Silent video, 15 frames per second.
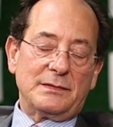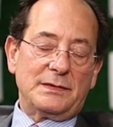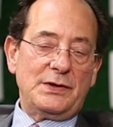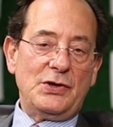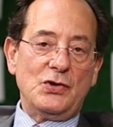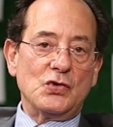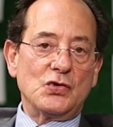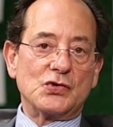the
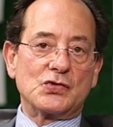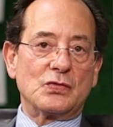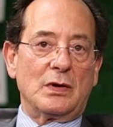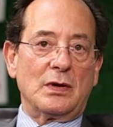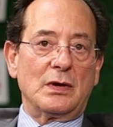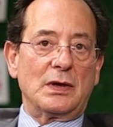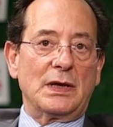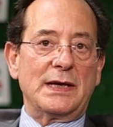
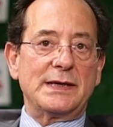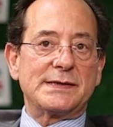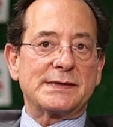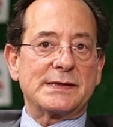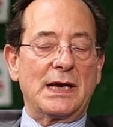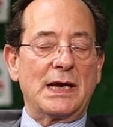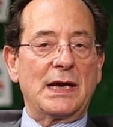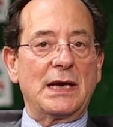usual, let's
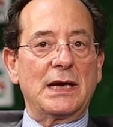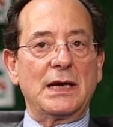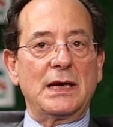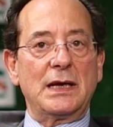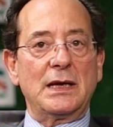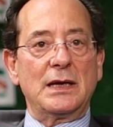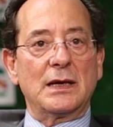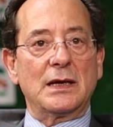
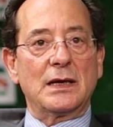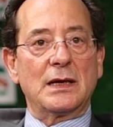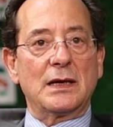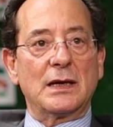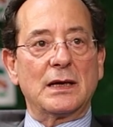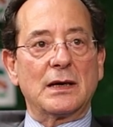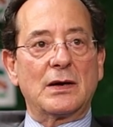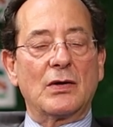say,
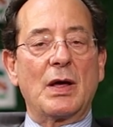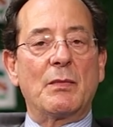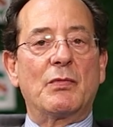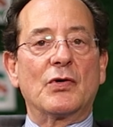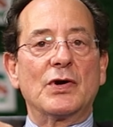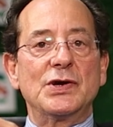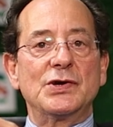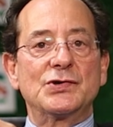
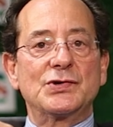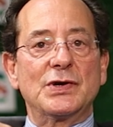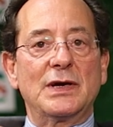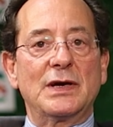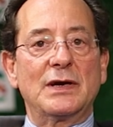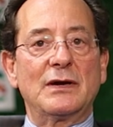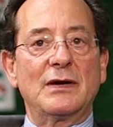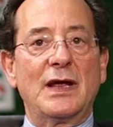
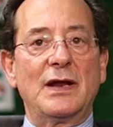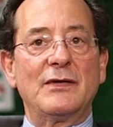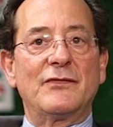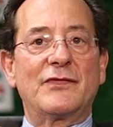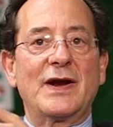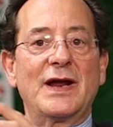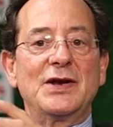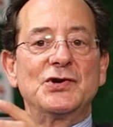collaboration and
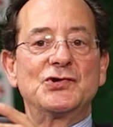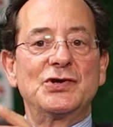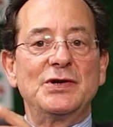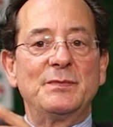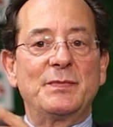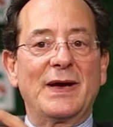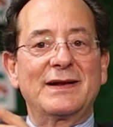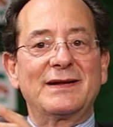
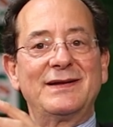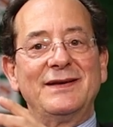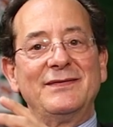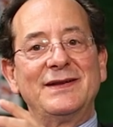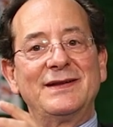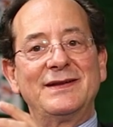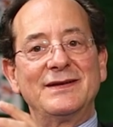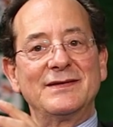friendship
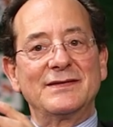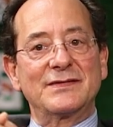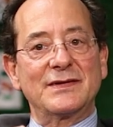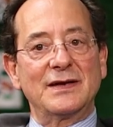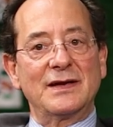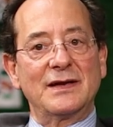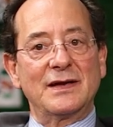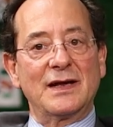activities
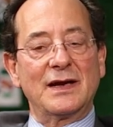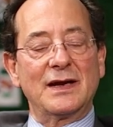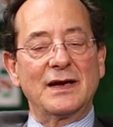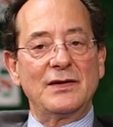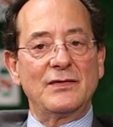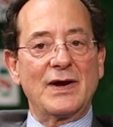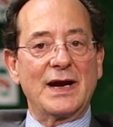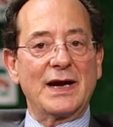in the
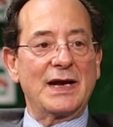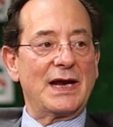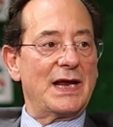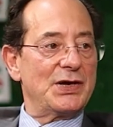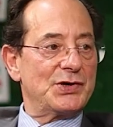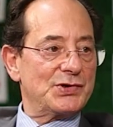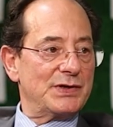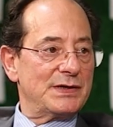United
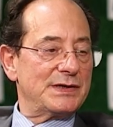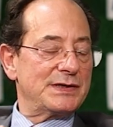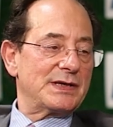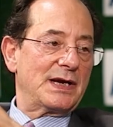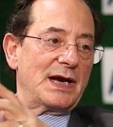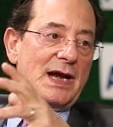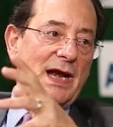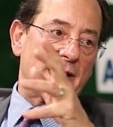Nations
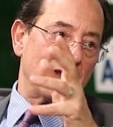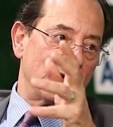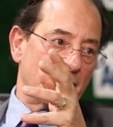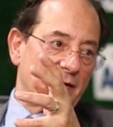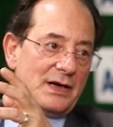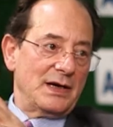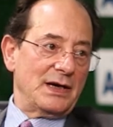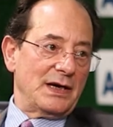and in other
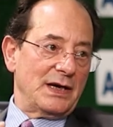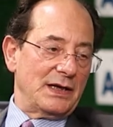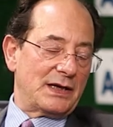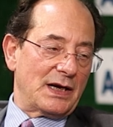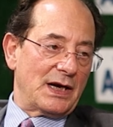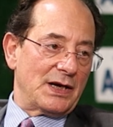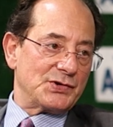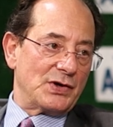
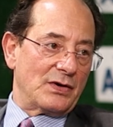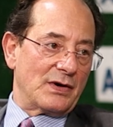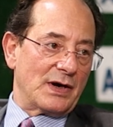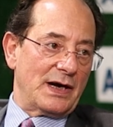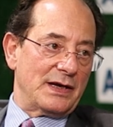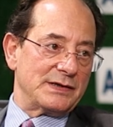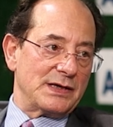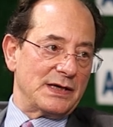international
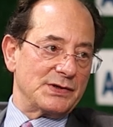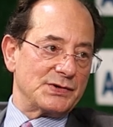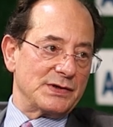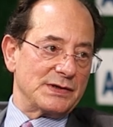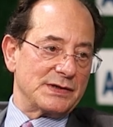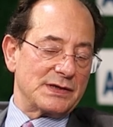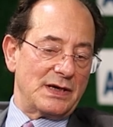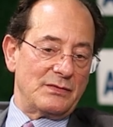
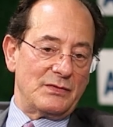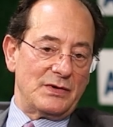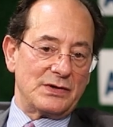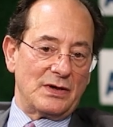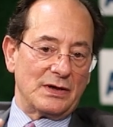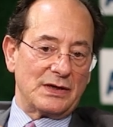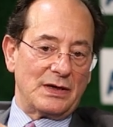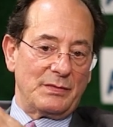organizations. And we
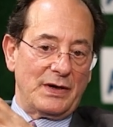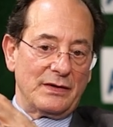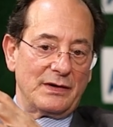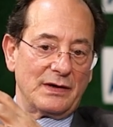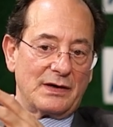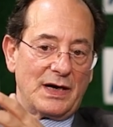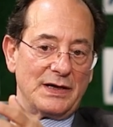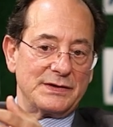talked about the
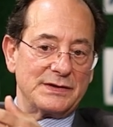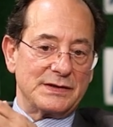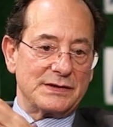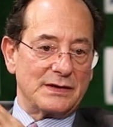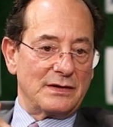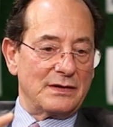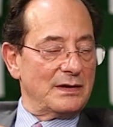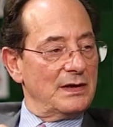
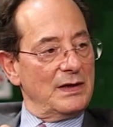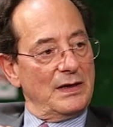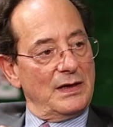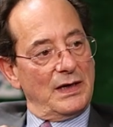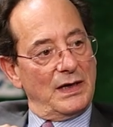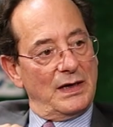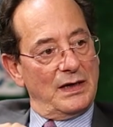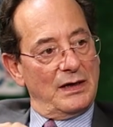crisis
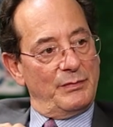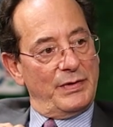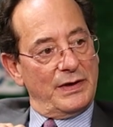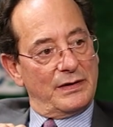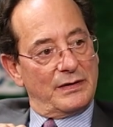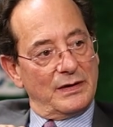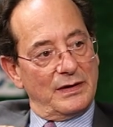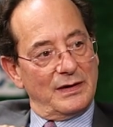a little
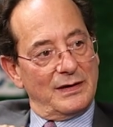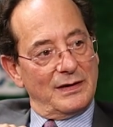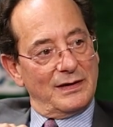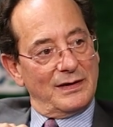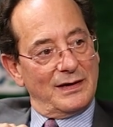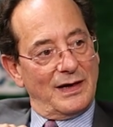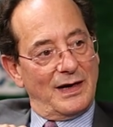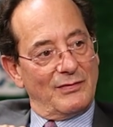bit
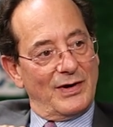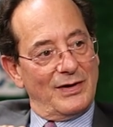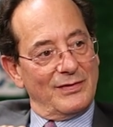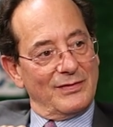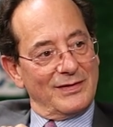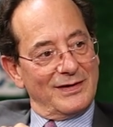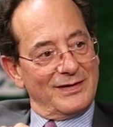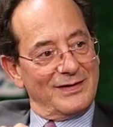
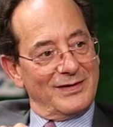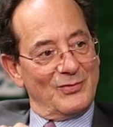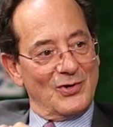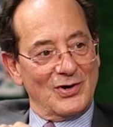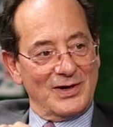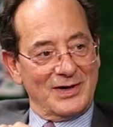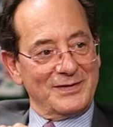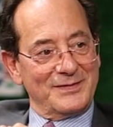around the
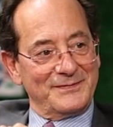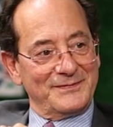world.